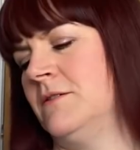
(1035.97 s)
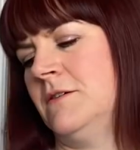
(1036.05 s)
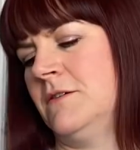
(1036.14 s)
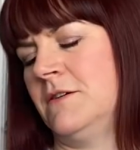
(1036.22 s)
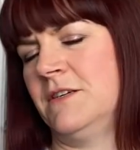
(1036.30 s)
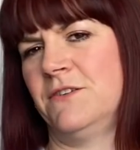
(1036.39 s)

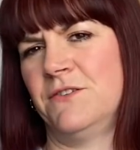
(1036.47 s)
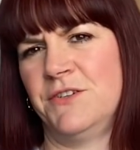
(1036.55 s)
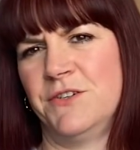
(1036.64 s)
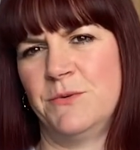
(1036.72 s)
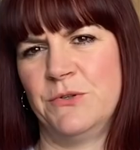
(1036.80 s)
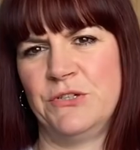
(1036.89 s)
Oh, I don't
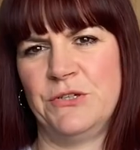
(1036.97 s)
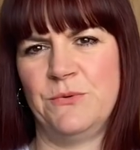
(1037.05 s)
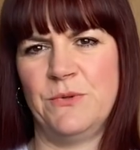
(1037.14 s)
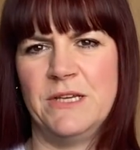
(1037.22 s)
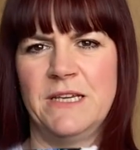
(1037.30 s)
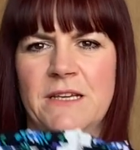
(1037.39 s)
know, what do you
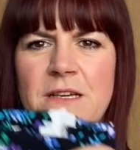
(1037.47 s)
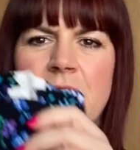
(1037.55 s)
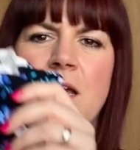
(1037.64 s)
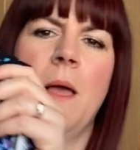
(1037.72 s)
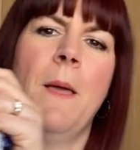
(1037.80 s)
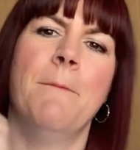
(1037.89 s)
think?
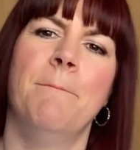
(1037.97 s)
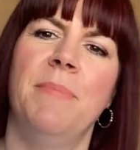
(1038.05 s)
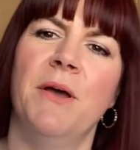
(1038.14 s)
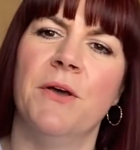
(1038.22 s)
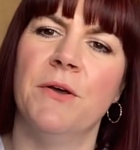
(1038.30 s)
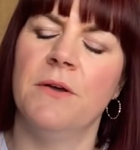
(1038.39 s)

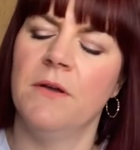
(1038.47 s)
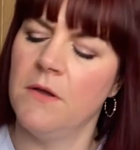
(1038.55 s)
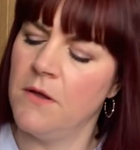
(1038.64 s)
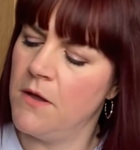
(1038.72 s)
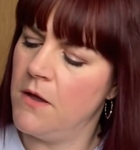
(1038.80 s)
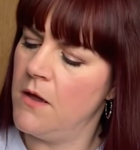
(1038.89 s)
But
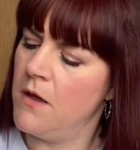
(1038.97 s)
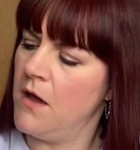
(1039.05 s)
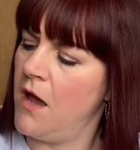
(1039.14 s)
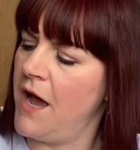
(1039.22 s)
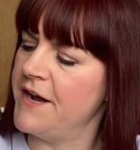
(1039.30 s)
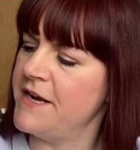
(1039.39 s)

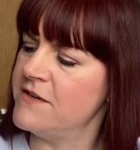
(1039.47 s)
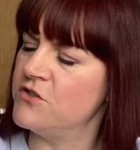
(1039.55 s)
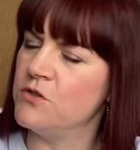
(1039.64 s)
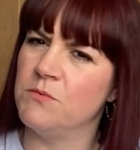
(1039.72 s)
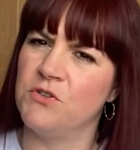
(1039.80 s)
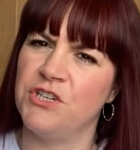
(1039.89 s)
I need to
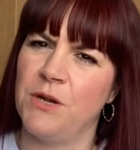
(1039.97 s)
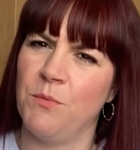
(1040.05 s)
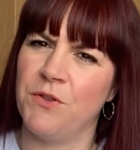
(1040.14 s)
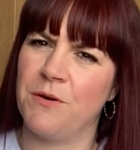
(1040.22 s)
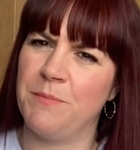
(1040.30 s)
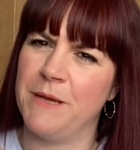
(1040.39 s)
double check
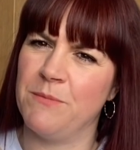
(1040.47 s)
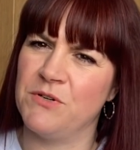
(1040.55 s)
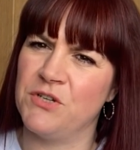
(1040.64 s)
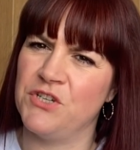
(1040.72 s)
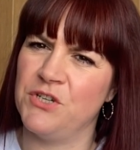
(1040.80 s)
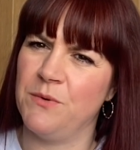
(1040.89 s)
whether I'll be able to
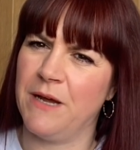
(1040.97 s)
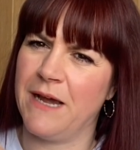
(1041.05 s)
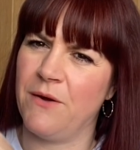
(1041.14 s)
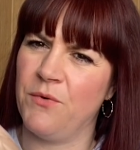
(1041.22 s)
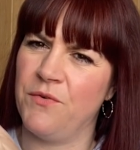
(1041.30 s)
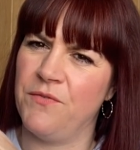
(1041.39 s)
do it
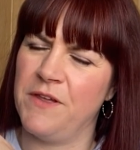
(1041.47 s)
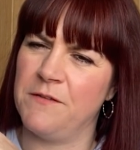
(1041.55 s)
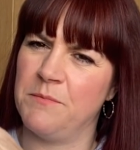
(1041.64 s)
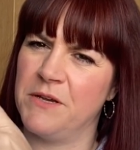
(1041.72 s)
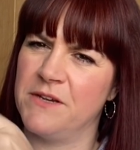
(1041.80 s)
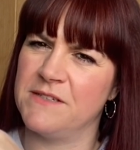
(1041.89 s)
out of this,
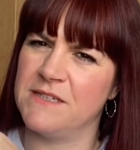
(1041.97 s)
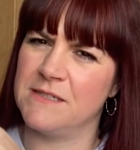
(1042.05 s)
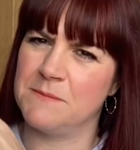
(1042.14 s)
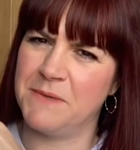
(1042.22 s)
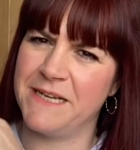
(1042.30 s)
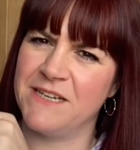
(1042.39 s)
because it's
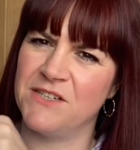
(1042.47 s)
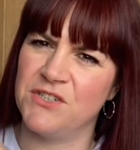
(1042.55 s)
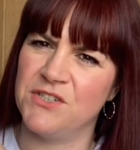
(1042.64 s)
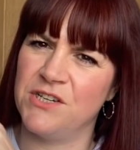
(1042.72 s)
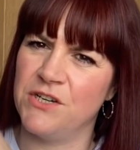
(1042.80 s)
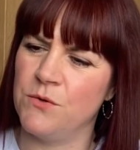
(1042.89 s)
split into
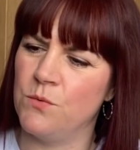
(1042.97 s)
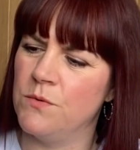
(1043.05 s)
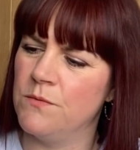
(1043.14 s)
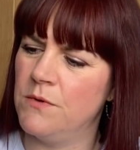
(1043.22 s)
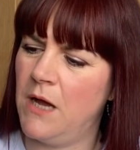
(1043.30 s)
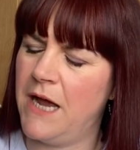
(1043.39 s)
2,
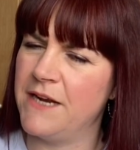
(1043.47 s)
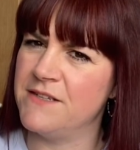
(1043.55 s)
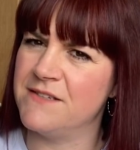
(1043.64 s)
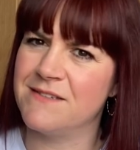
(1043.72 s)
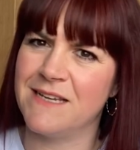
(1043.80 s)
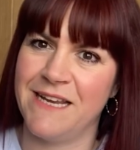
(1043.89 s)
and the
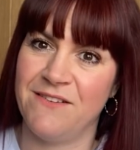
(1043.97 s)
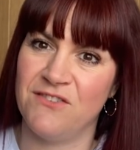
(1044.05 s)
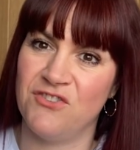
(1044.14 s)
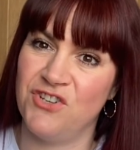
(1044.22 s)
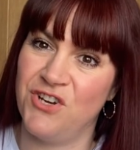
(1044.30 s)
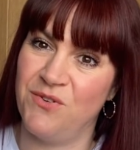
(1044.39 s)
sleeves,
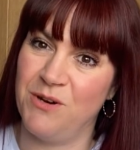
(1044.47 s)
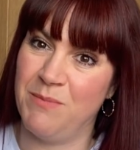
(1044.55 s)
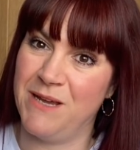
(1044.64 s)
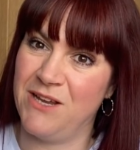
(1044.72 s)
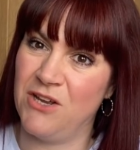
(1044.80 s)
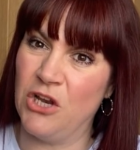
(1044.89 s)
as you know, in a
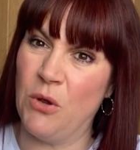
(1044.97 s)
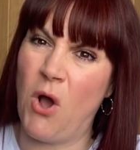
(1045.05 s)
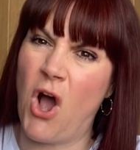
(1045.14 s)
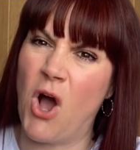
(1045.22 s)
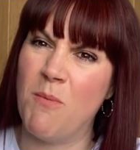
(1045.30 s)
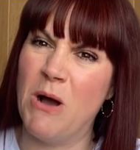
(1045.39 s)
Bakerloo
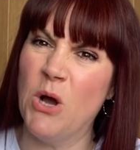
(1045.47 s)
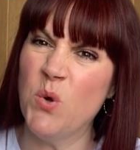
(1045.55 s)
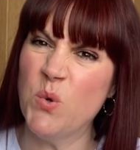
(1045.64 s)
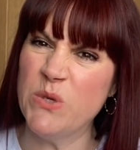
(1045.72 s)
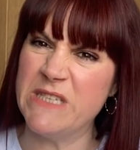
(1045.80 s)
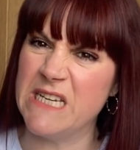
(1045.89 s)
are
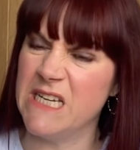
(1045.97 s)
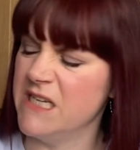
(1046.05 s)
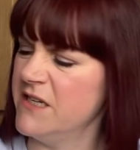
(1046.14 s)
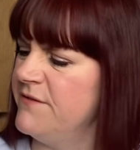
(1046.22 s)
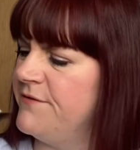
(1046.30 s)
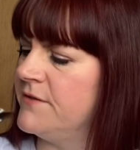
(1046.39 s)
massive.